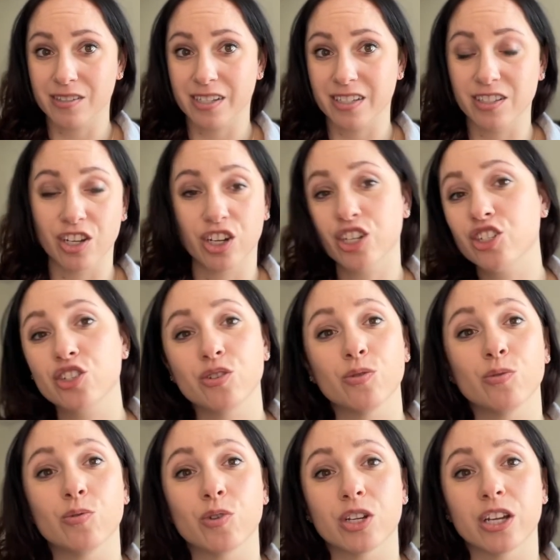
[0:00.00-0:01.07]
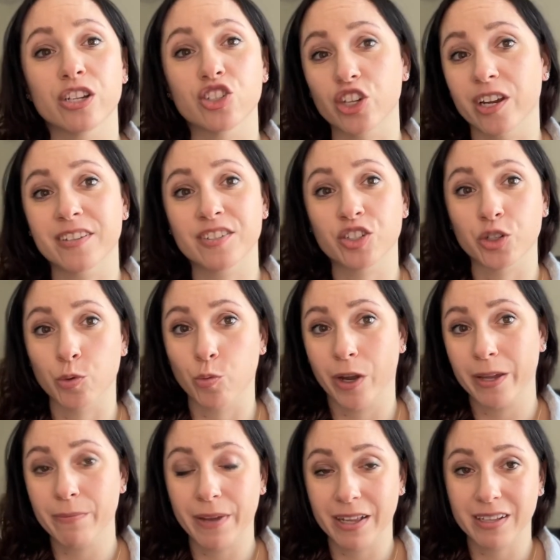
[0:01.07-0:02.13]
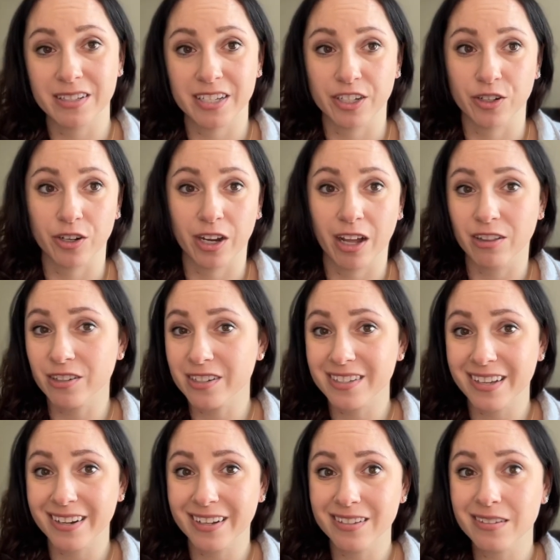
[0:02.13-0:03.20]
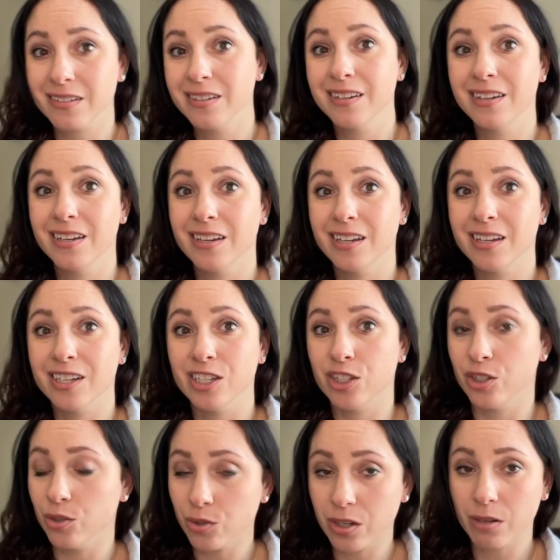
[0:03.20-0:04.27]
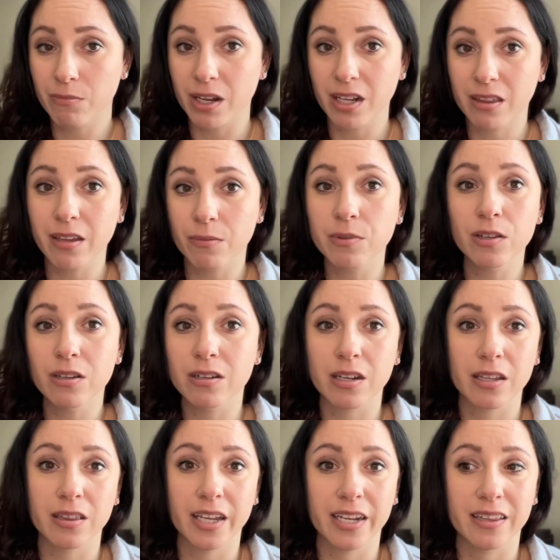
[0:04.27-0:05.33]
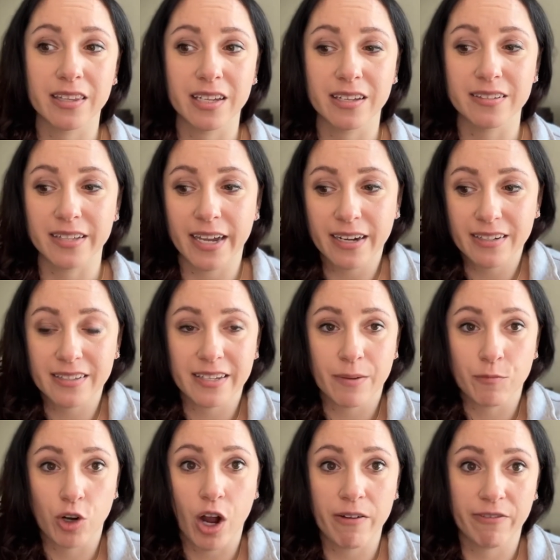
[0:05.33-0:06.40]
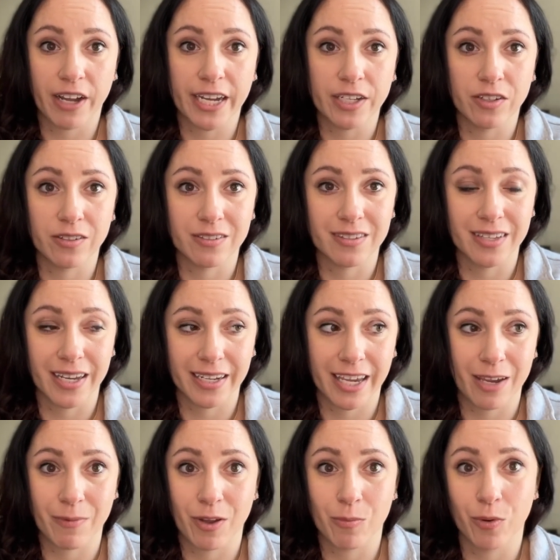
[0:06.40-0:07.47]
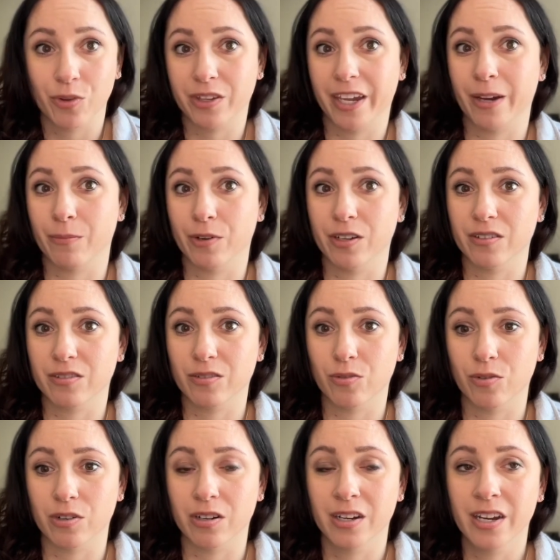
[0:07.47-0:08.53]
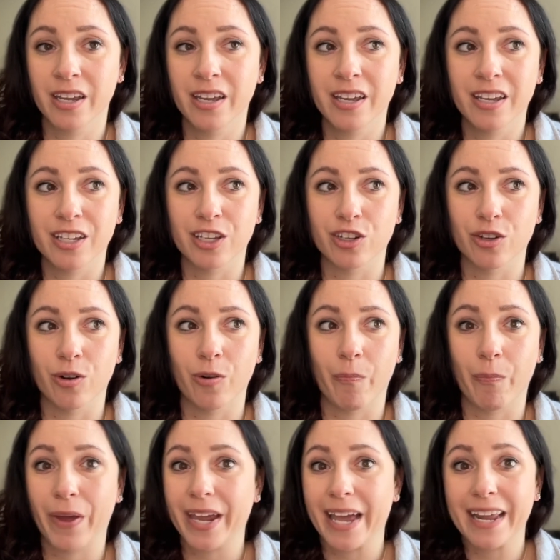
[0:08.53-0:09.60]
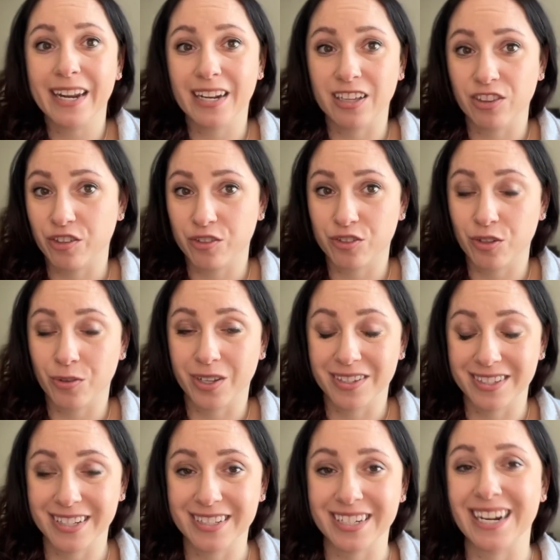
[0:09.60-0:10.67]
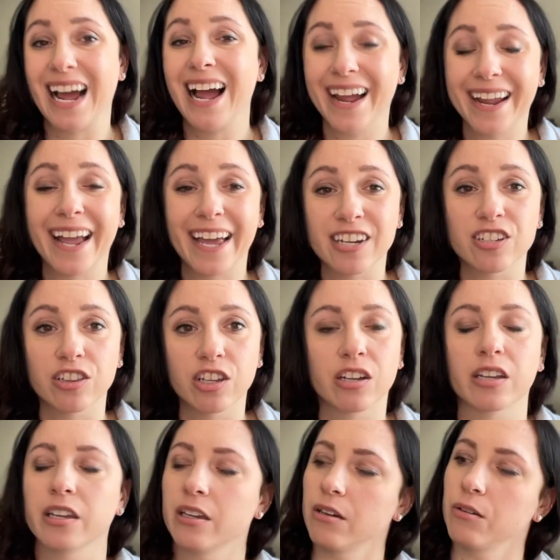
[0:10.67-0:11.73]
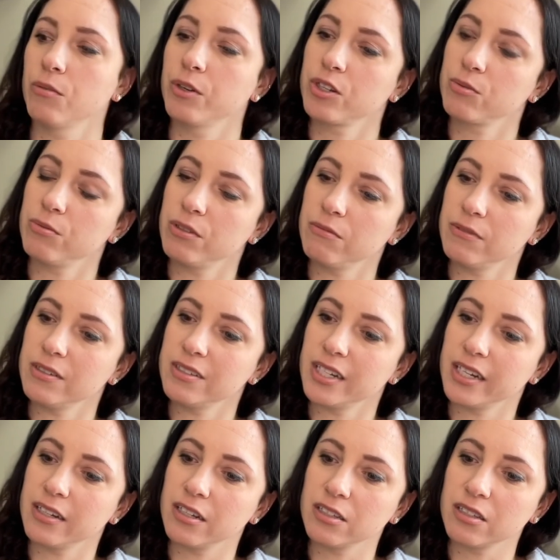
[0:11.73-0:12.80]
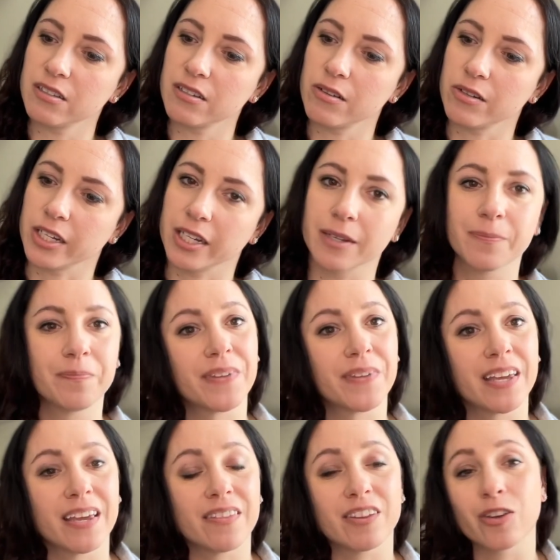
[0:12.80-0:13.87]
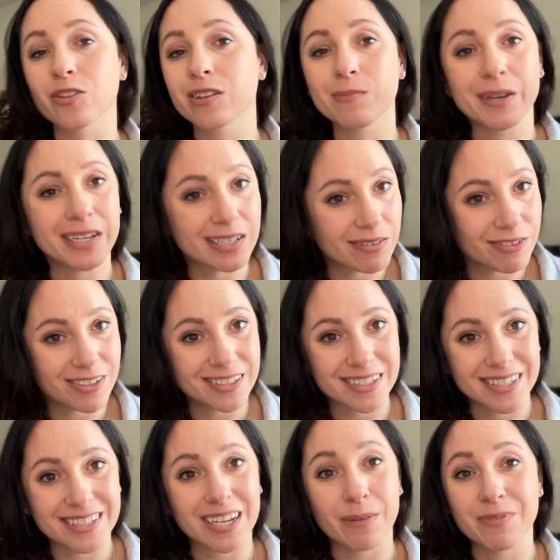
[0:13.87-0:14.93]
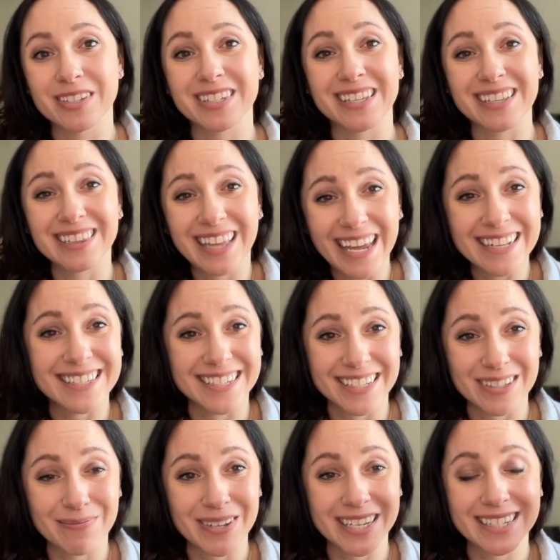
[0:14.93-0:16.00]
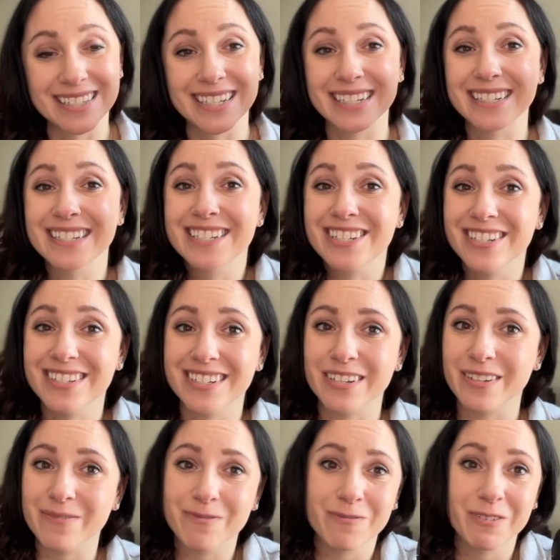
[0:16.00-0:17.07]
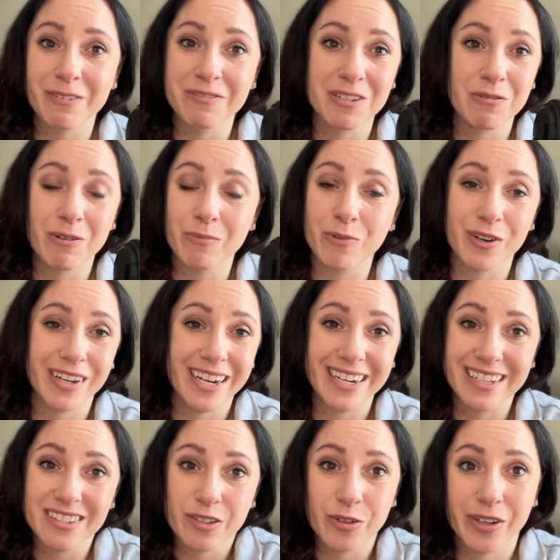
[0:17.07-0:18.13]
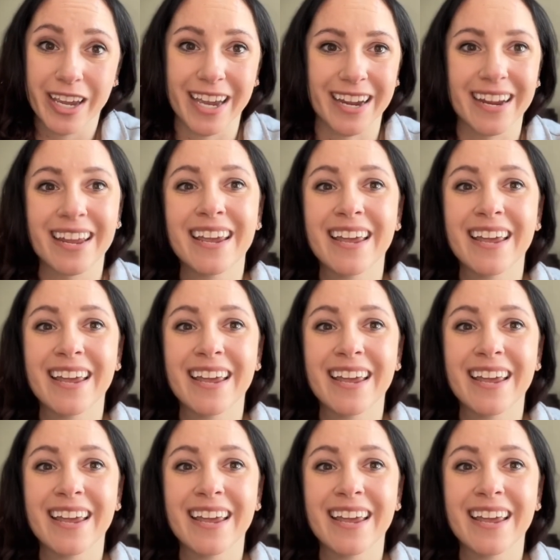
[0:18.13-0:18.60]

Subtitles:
As long as you adjust your white balance and your color settings, you can make them look like the exact same raw files that came out of both cameras. Or, you know, my editing looks so consistent, I had to look and go, which one was taken on the Sony? The only main difference is obviously the lenses, because this is just a 50-1.8, it's okay.